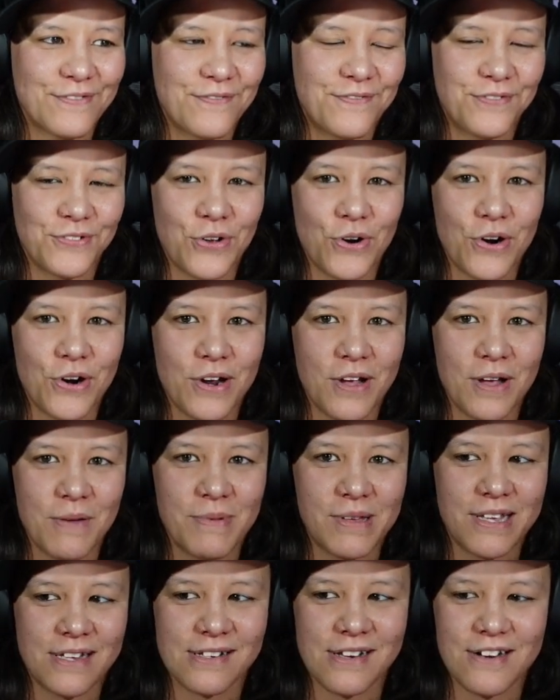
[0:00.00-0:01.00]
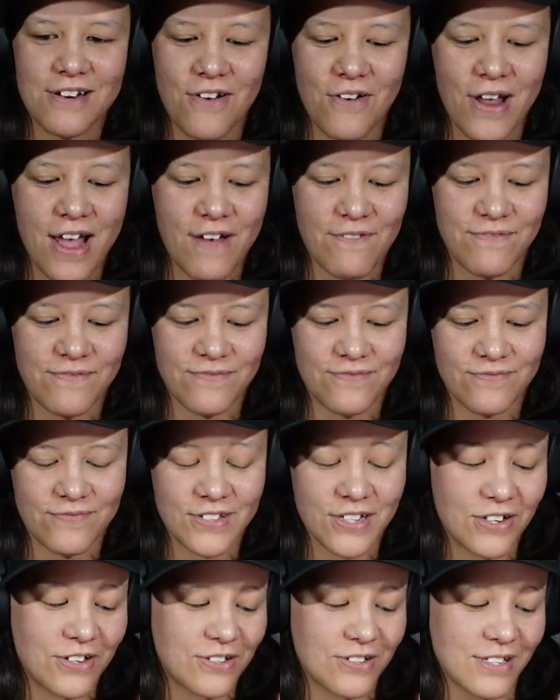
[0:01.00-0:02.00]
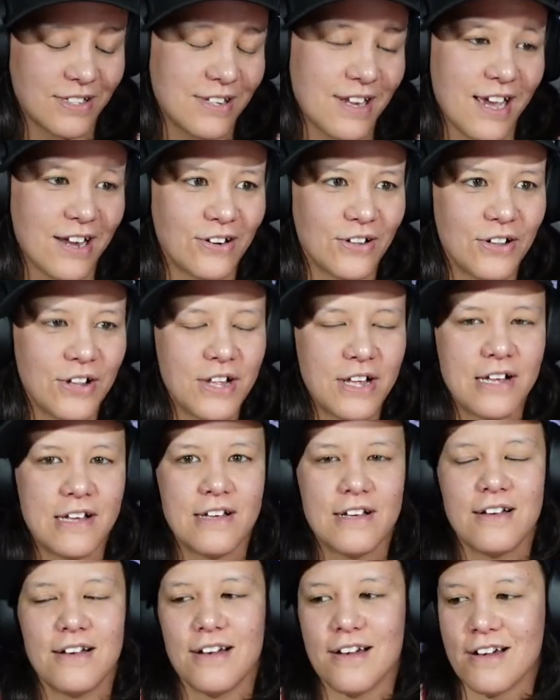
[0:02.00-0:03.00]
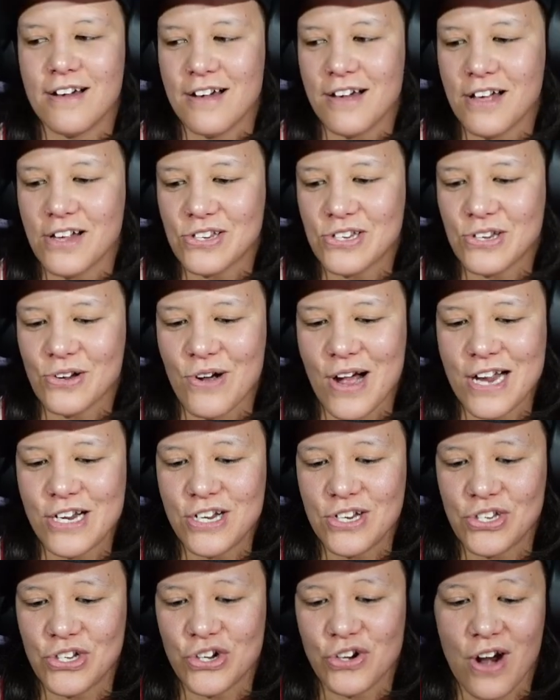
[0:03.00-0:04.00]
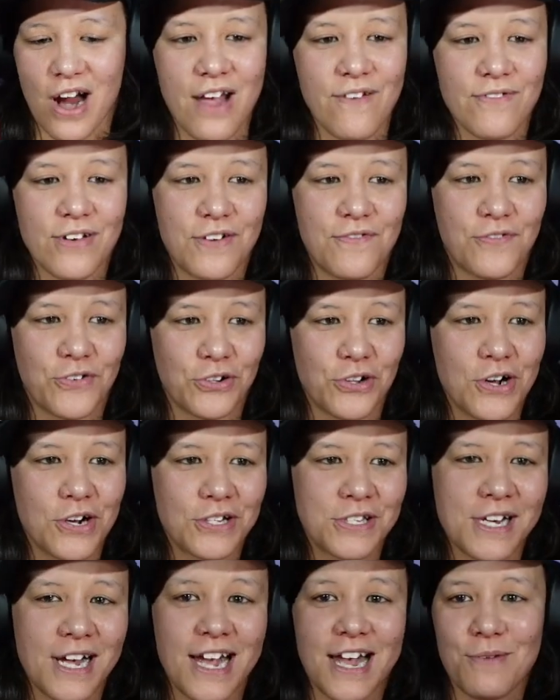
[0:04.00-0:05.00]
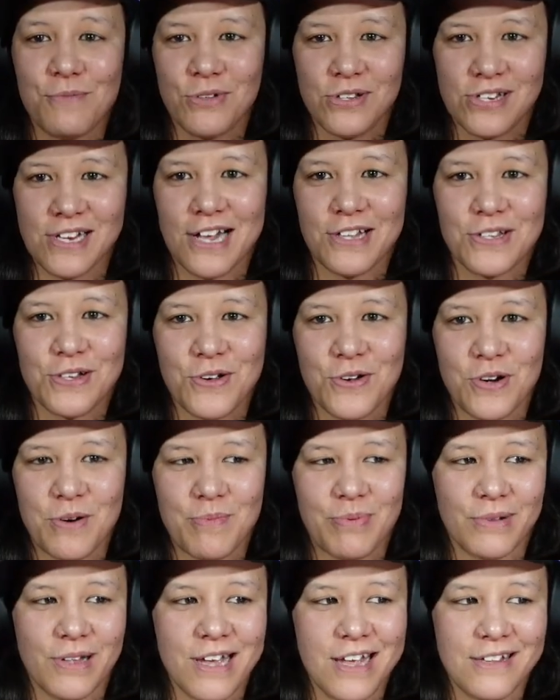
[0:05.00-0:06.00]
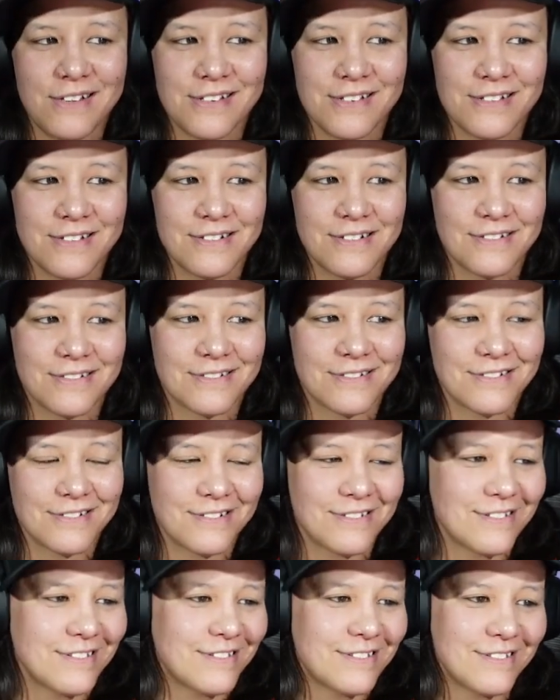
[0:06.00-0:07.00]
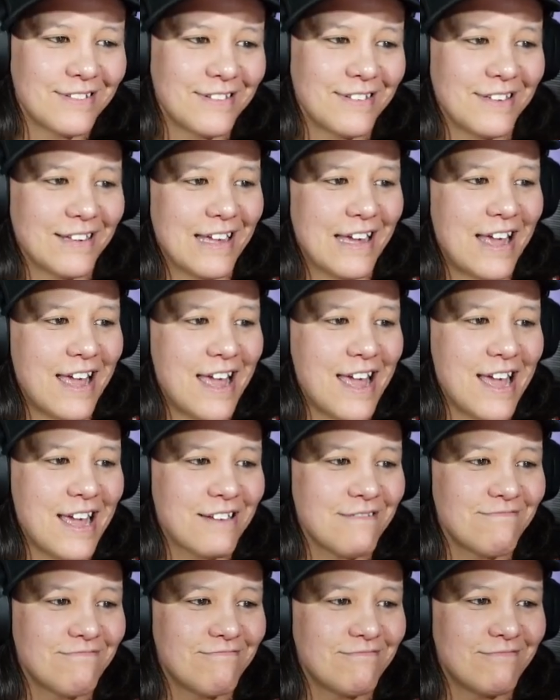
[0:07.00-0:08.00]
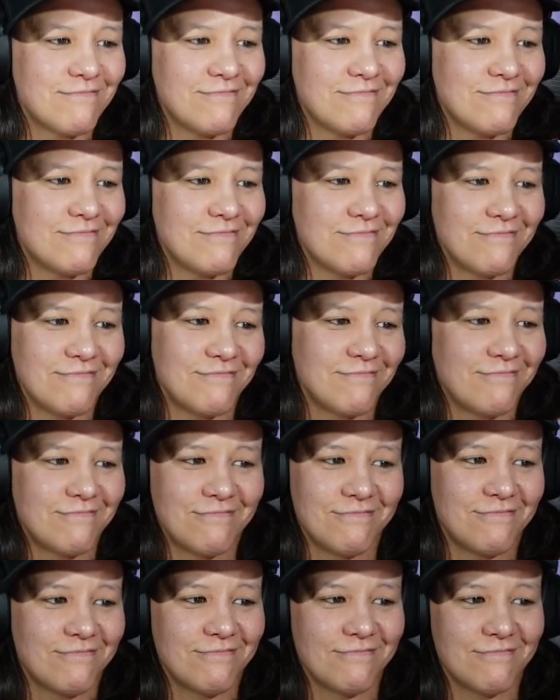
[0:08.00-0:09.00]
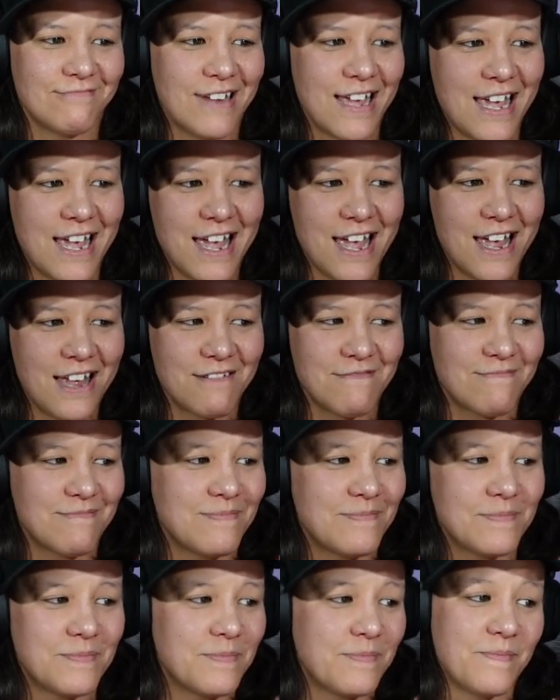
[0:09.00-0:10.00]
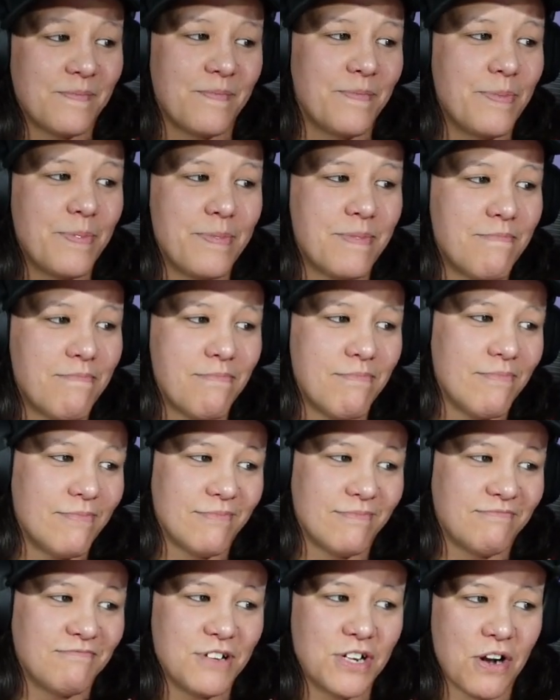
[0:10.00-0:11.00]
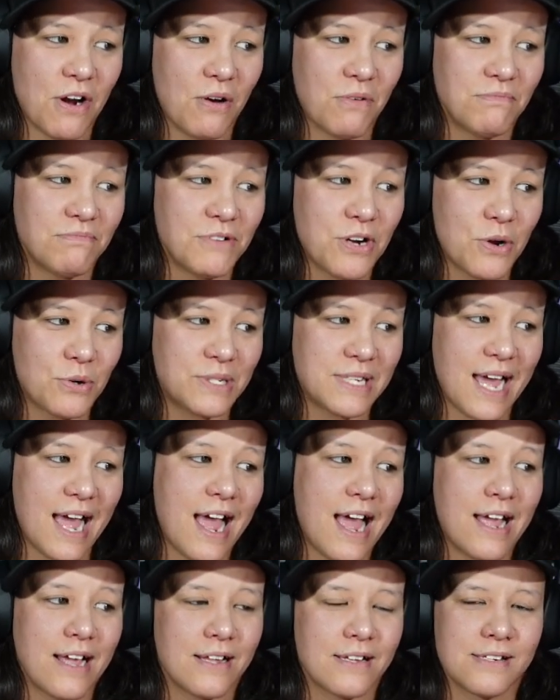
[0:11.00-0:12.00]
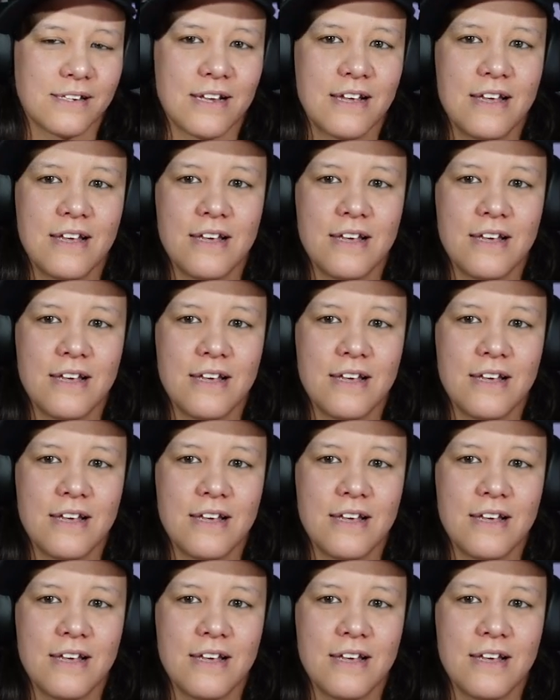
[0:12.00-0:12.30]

Florida because I don't have the the title. Uh, so I just drive it for a long time with South Dakota plates, and and mm, you know no tags.